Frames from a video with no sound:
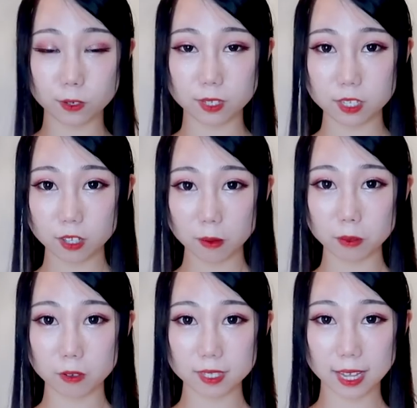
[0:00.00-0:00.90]
So this top
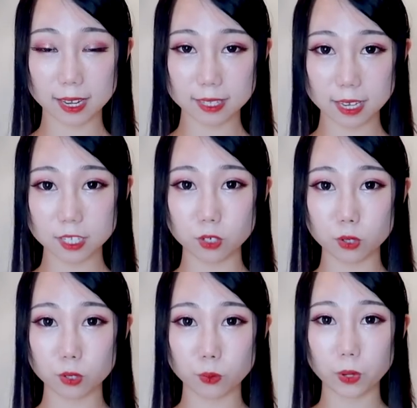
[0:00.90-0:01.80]
looks like this. You
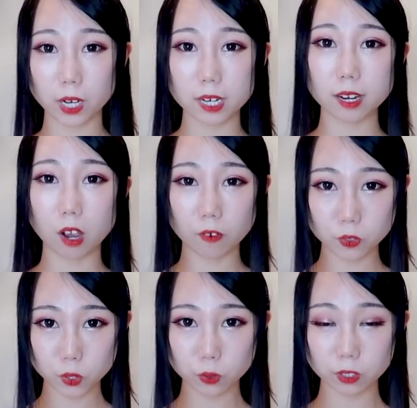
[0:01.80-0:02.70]
could wear it off
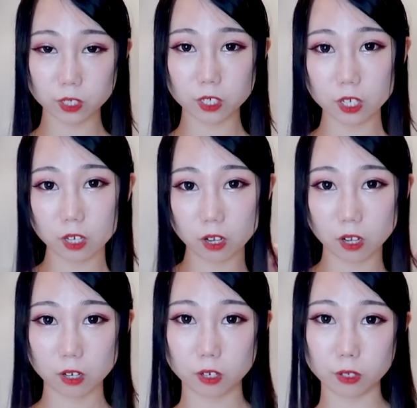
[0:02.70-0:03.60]
shoulder
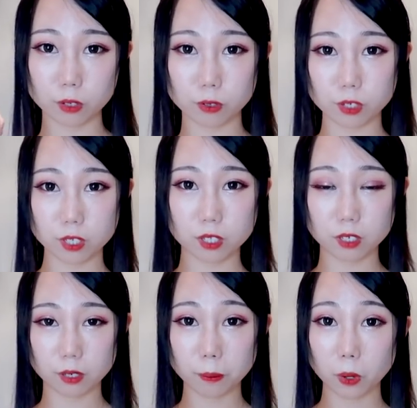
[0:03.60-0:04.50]
or you could just
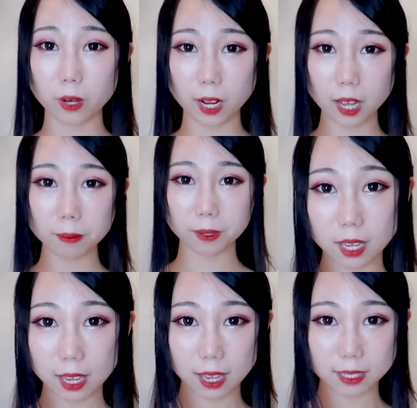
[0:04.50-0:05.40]
pull it up.
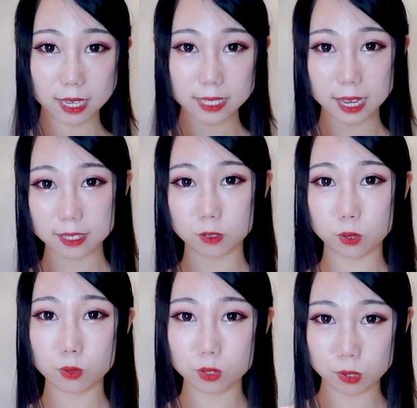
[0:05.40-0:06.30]
And it has
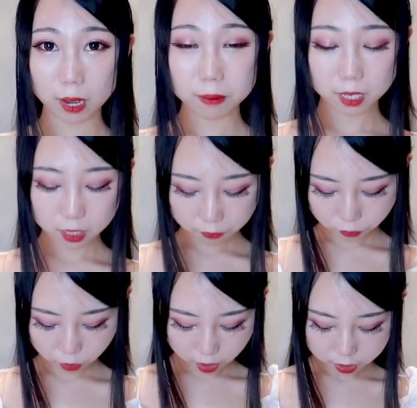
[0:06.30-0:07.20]
two straps in the
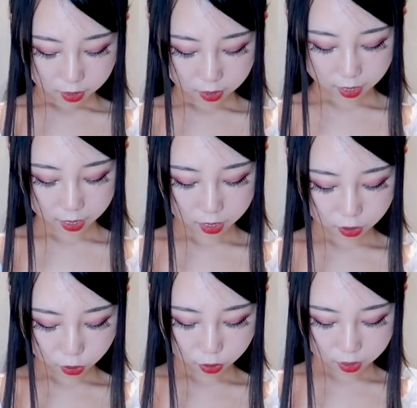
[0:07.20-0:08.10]
front,
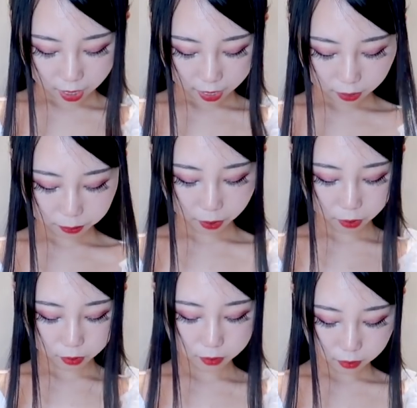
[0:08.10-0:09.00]
like you could tie a
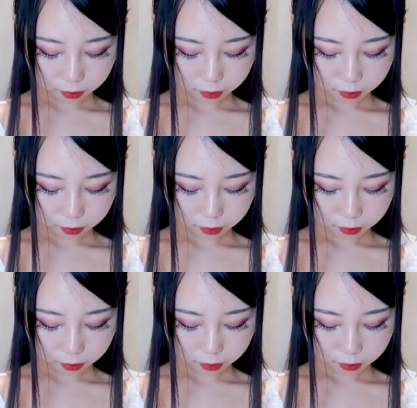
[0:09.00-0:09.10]
bow.